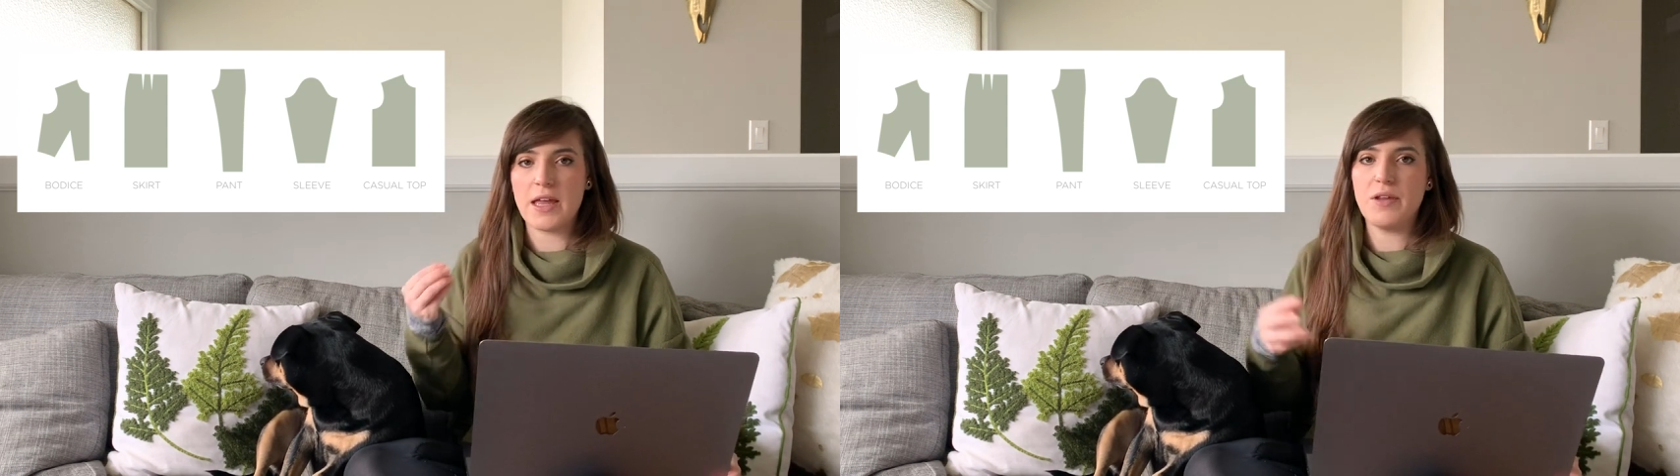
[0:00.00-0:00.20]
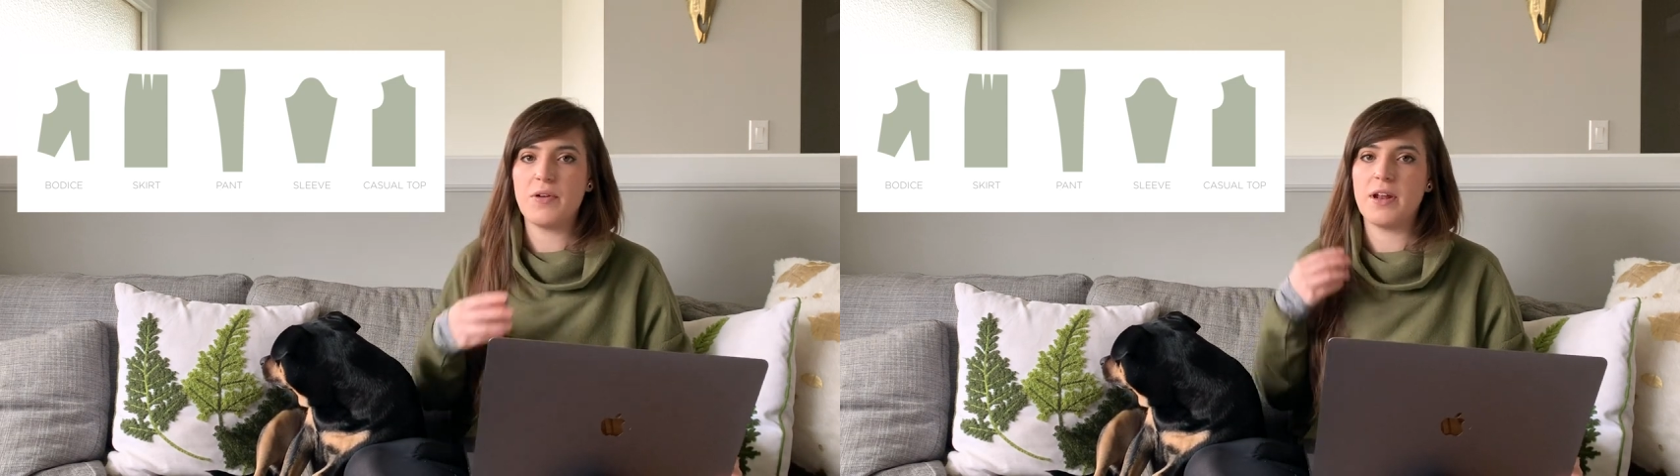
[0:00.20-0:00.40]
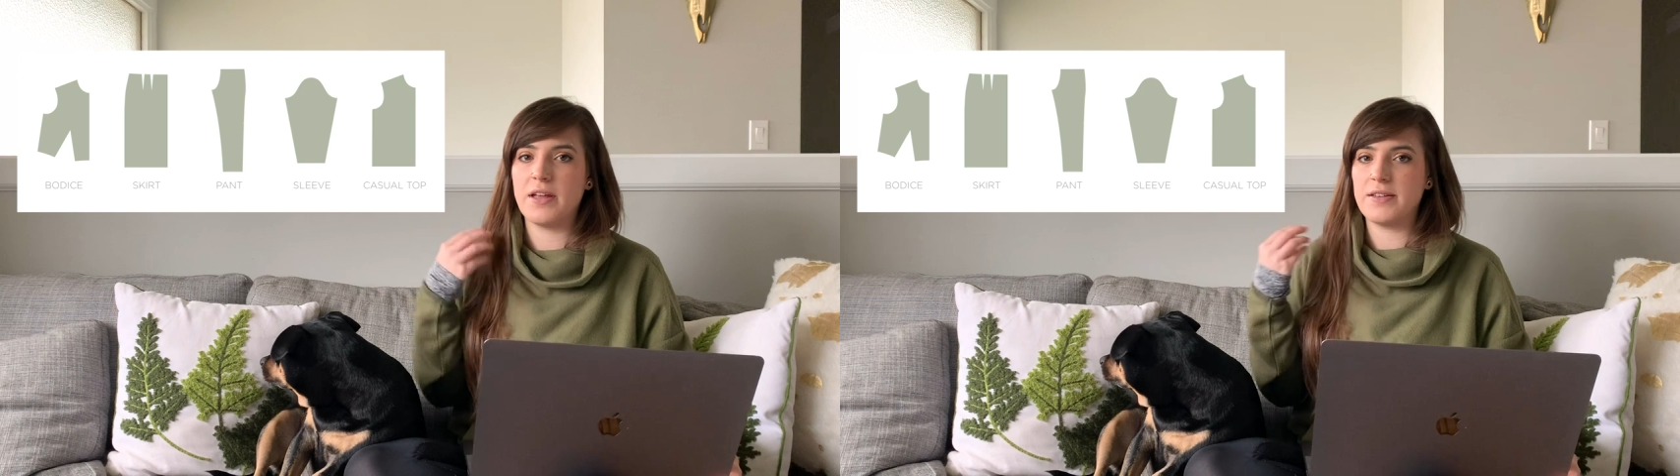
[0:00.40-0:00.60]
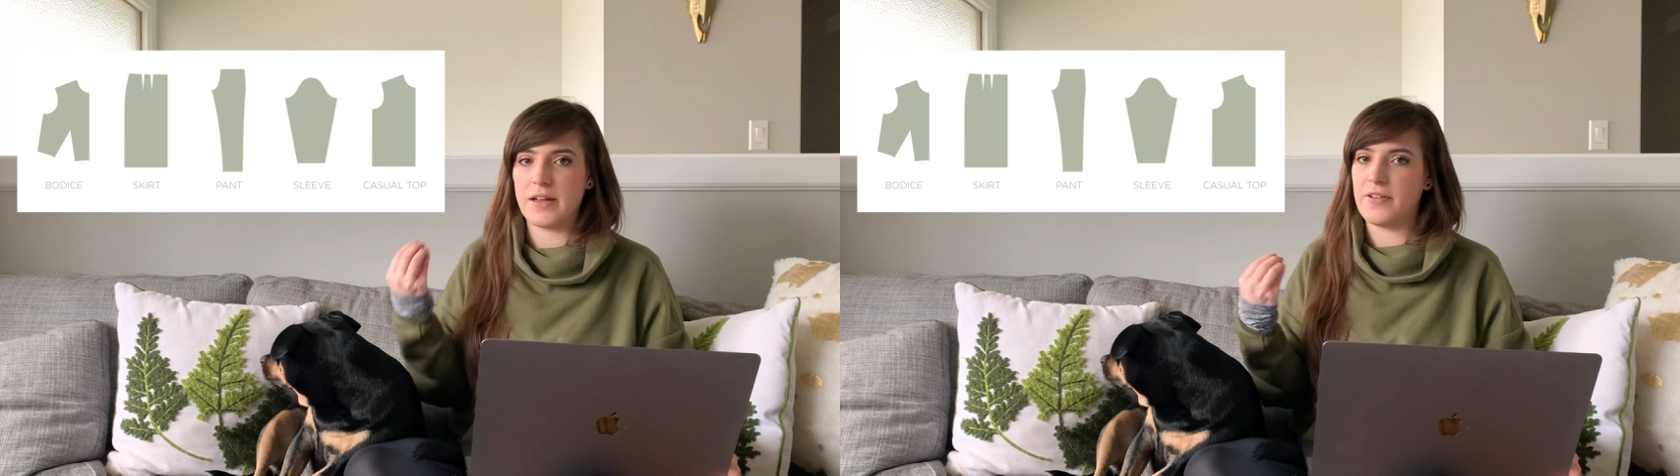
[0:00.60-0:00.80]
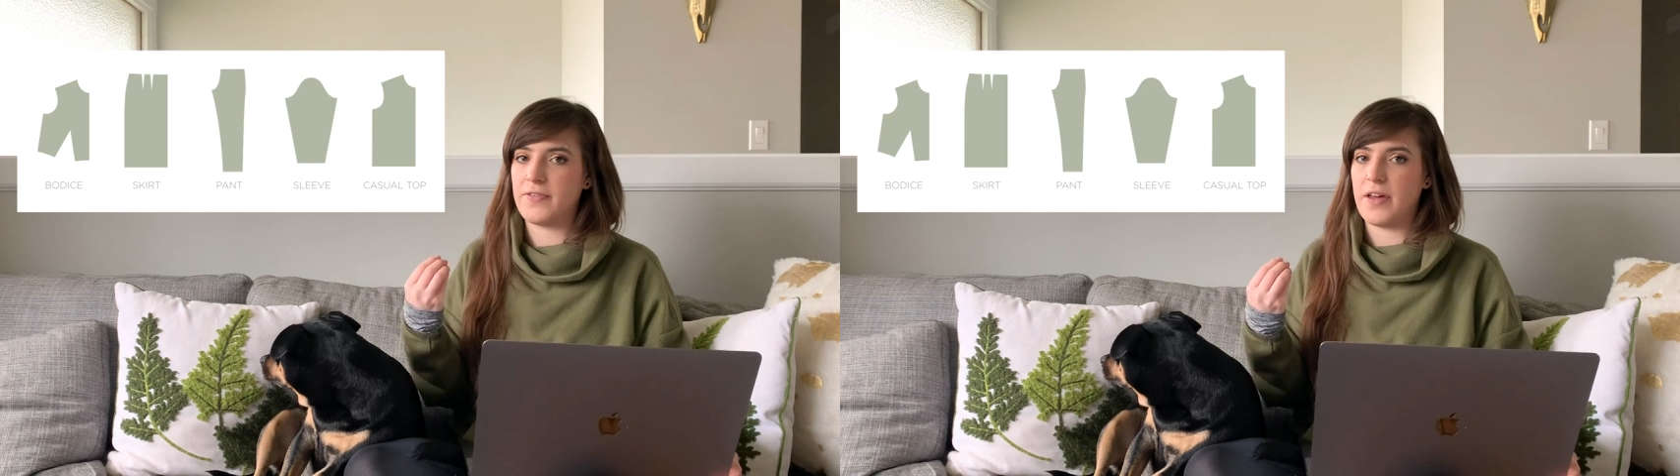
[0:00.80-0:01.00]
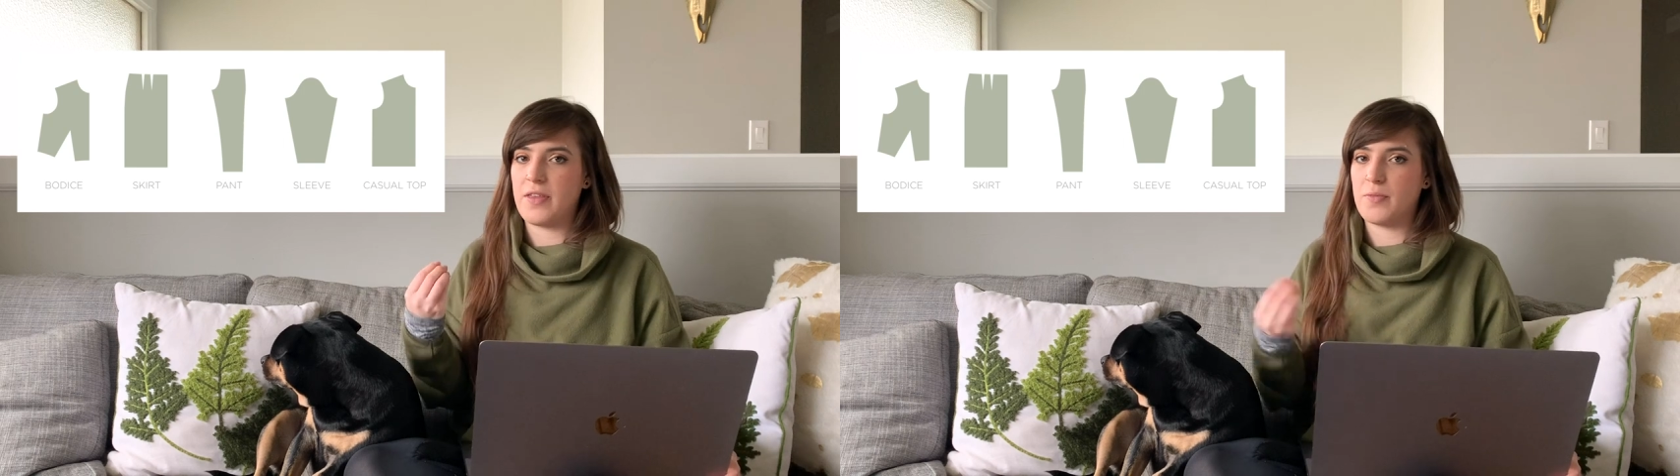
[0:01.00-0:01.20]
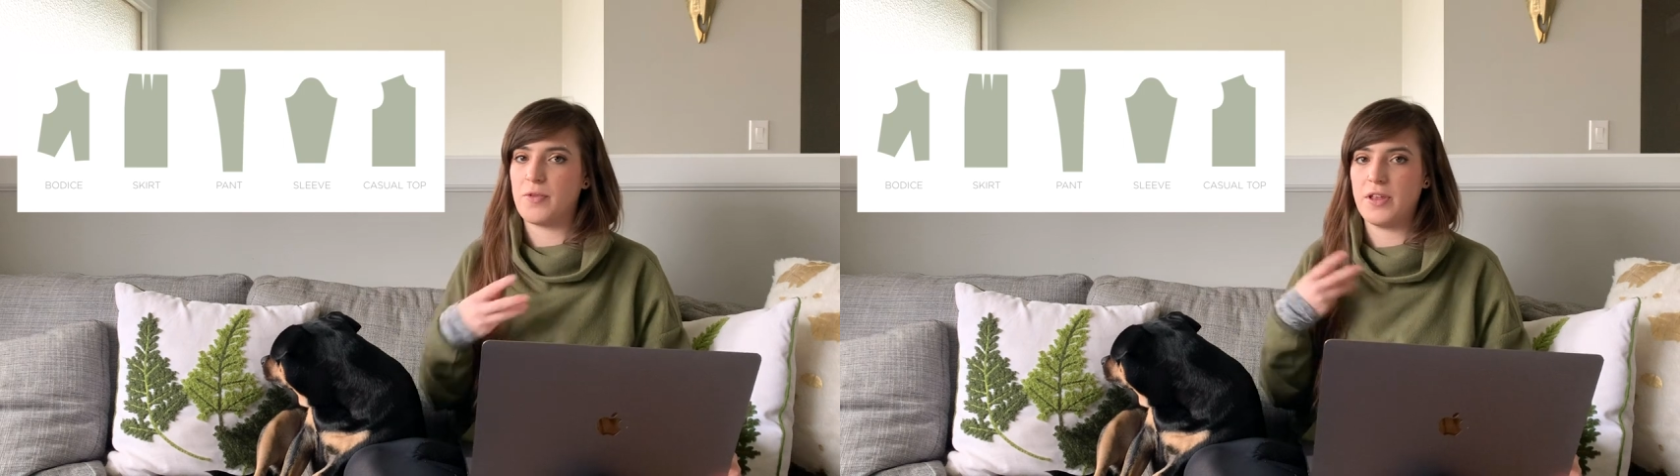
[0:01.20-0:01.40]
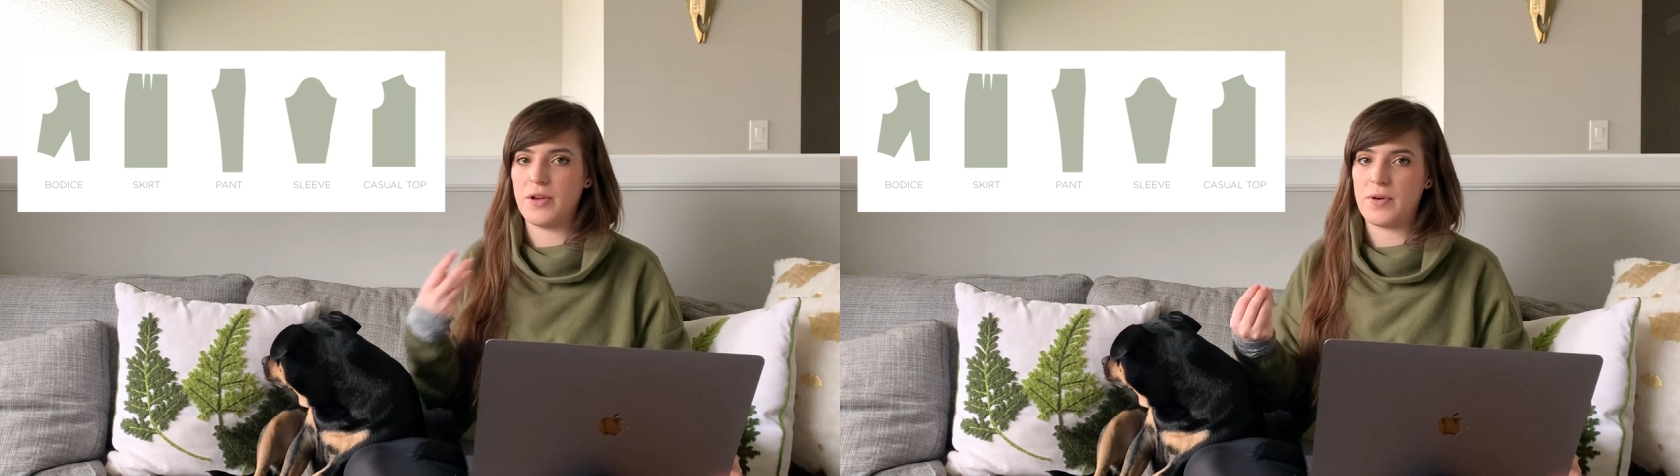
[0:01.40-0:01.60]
and you can identify them really